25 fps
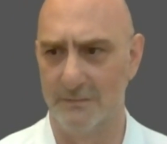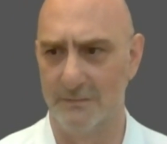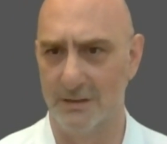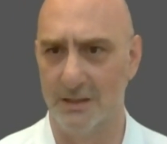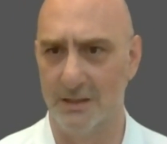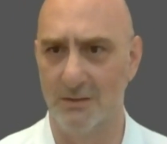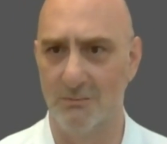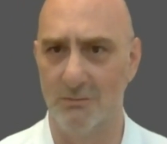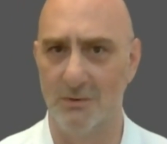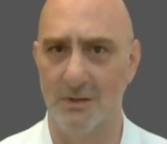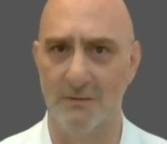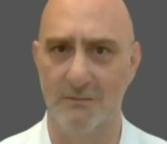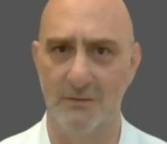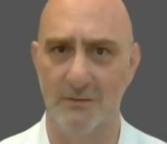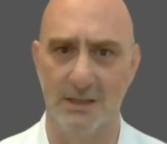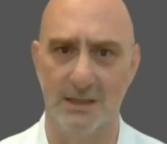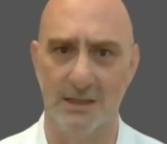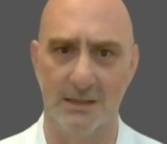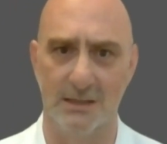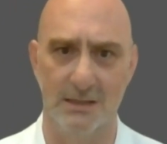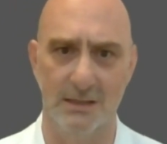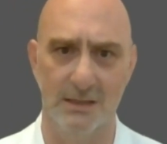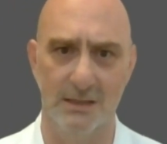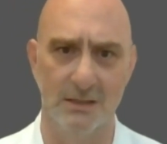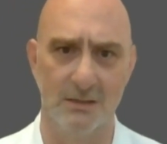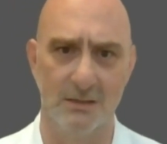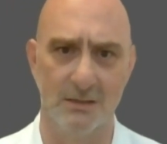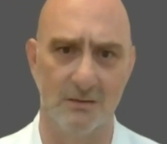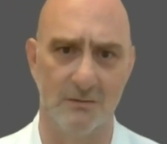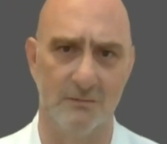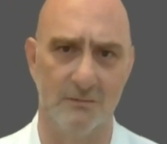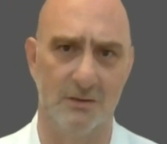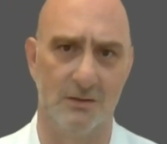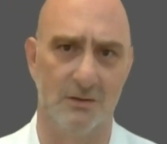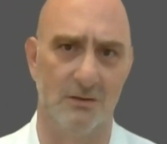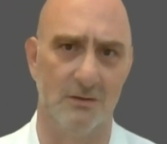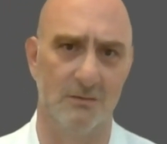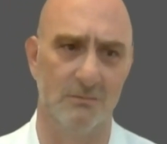they were the elite
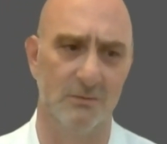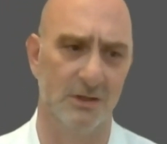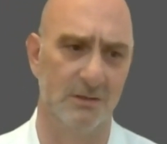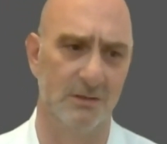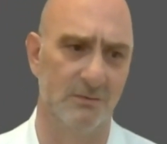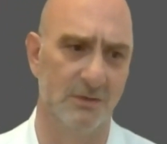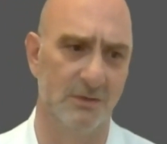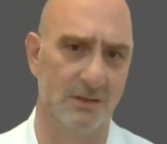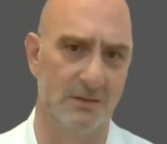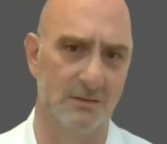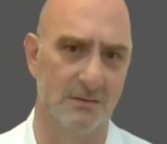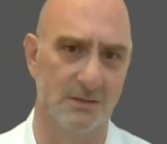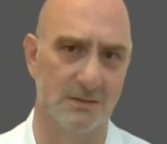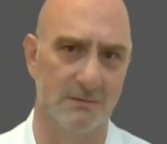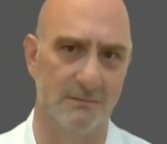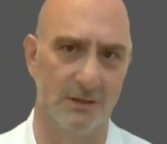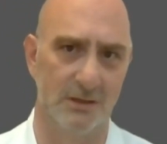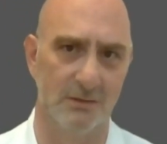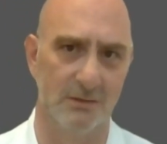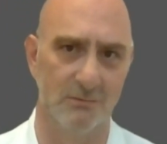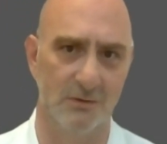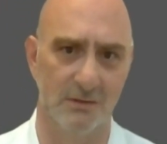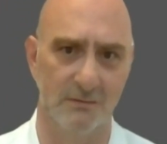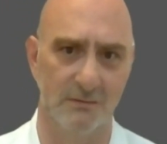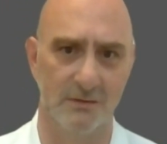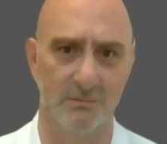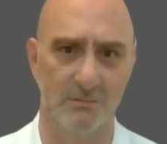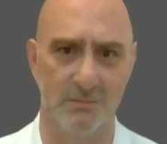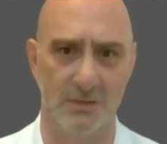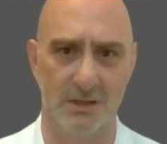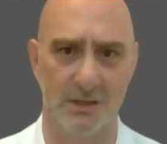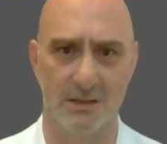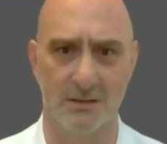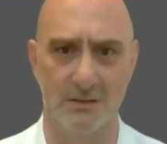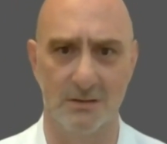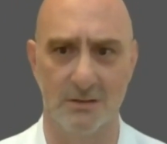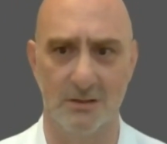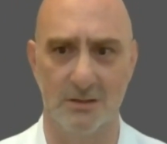of the army because they were the
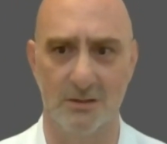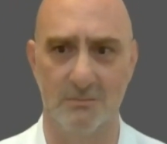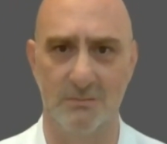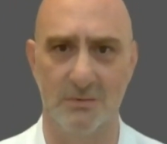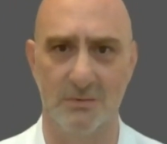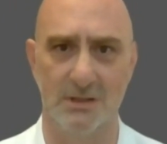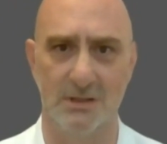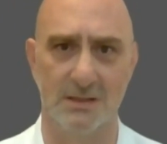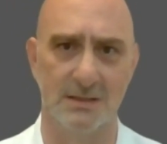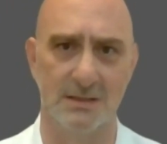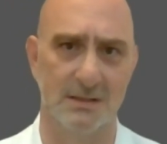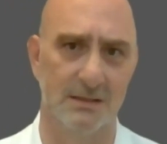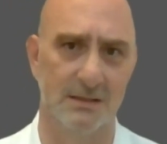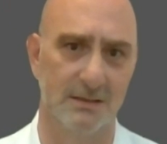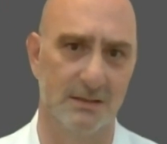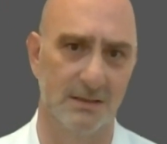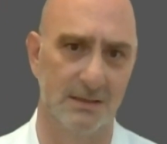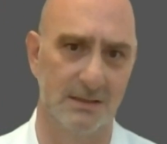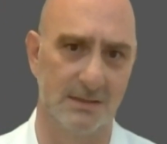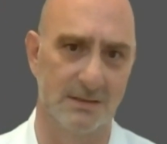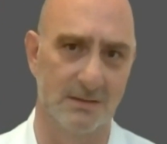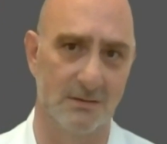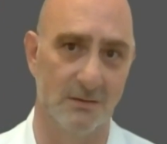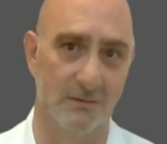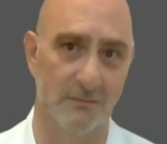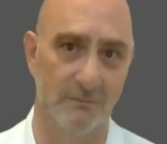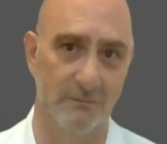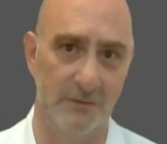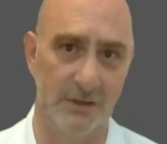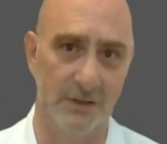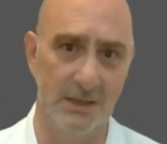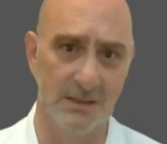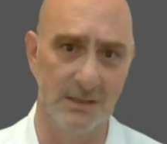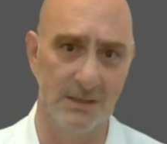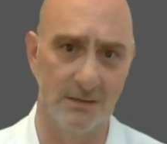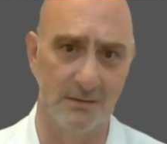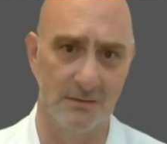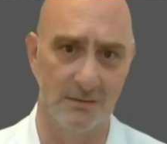paratroopers, and as
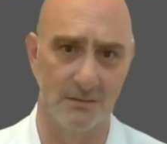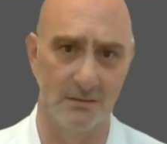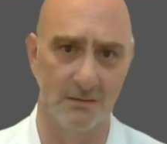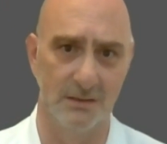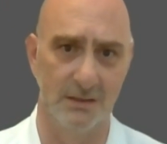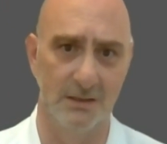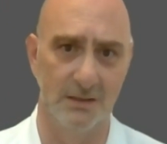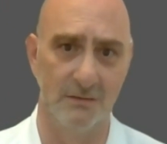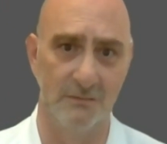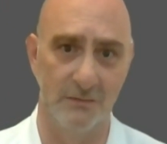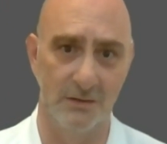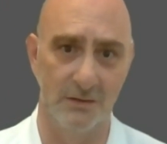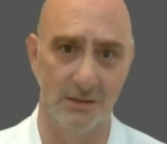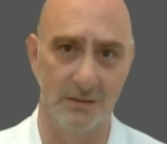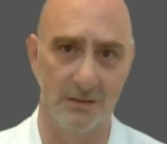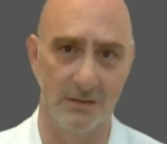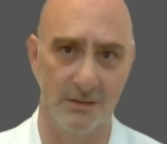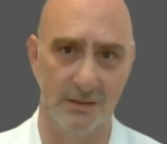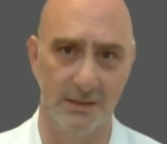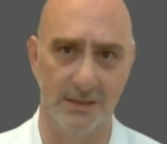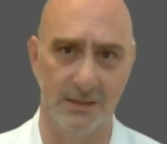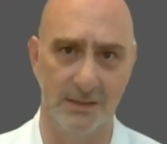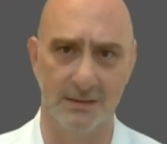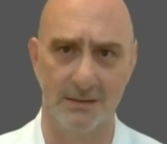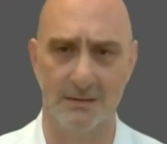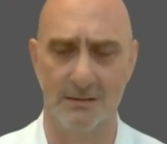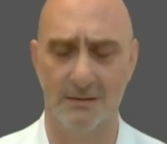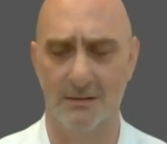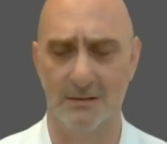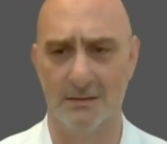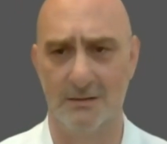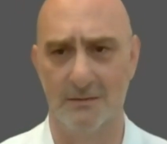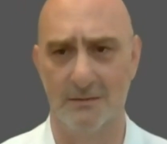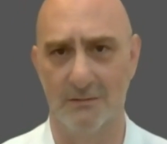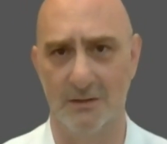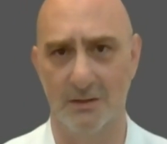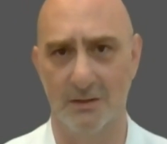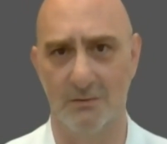conventional infantry,
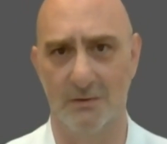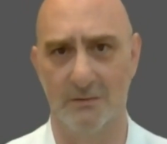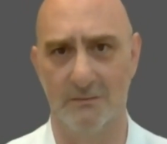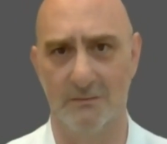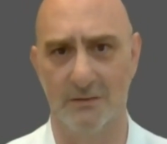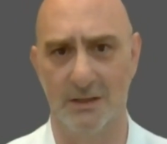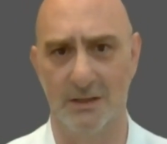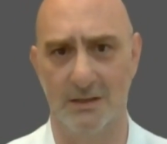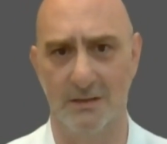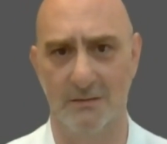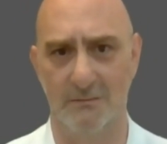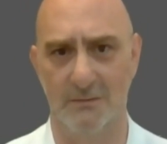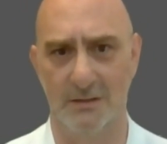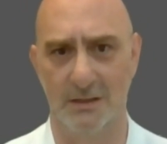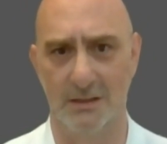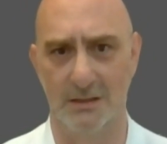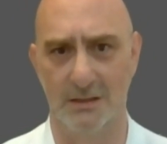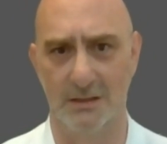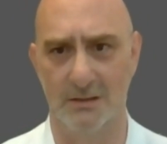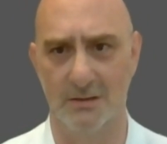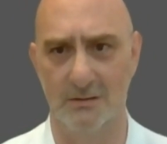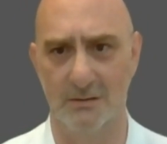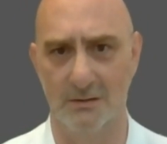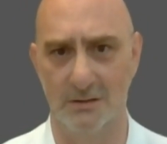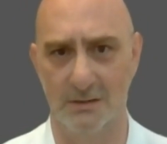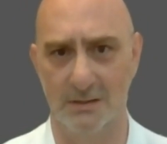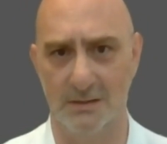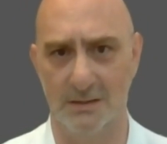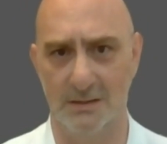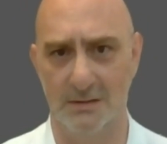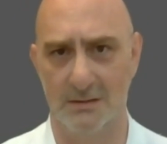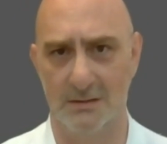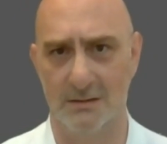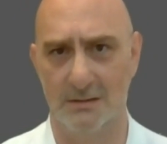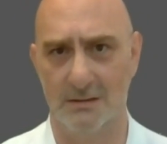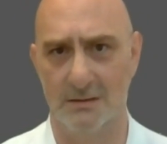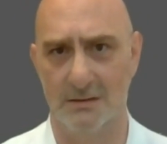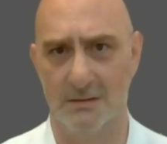they were very, very good.
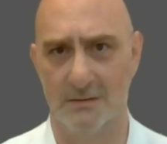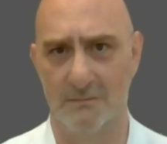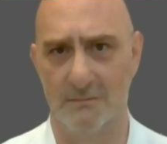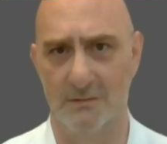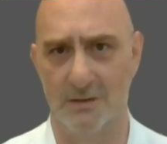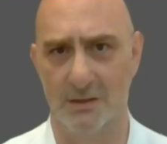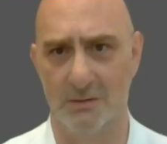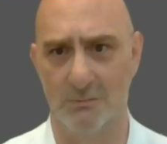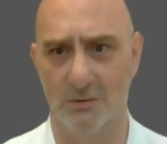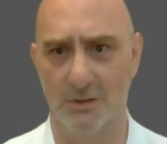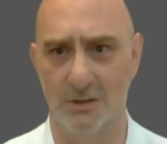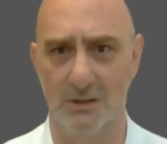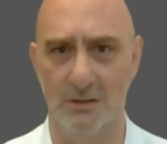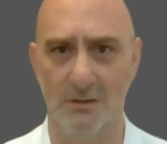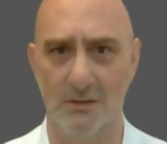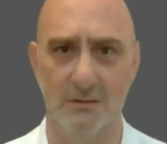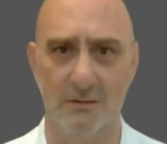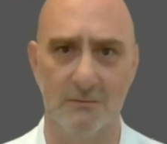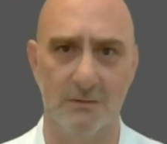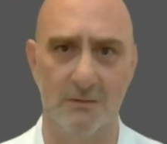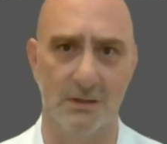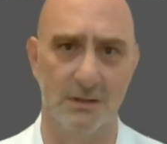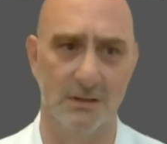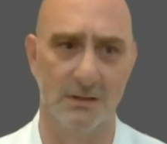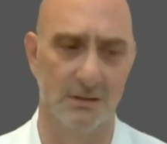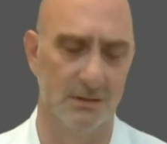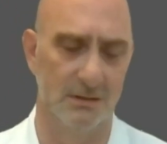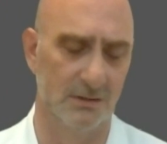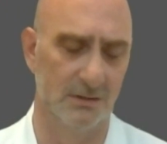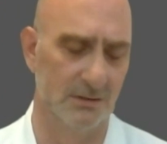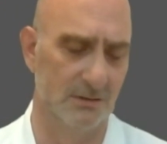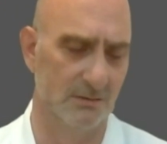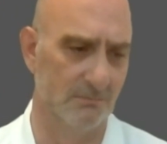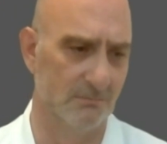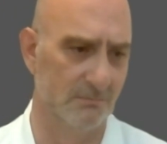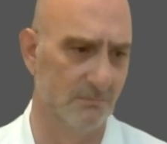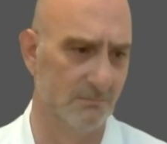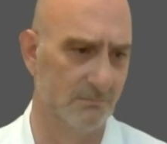They would do
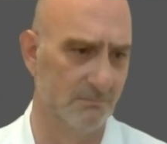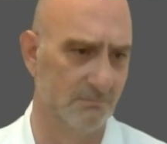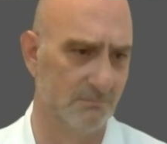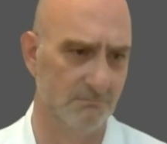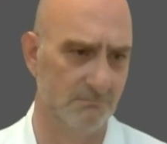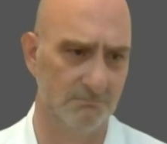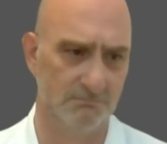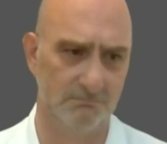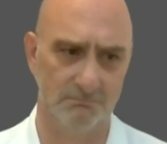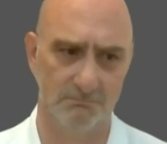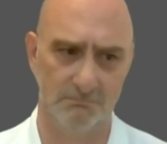the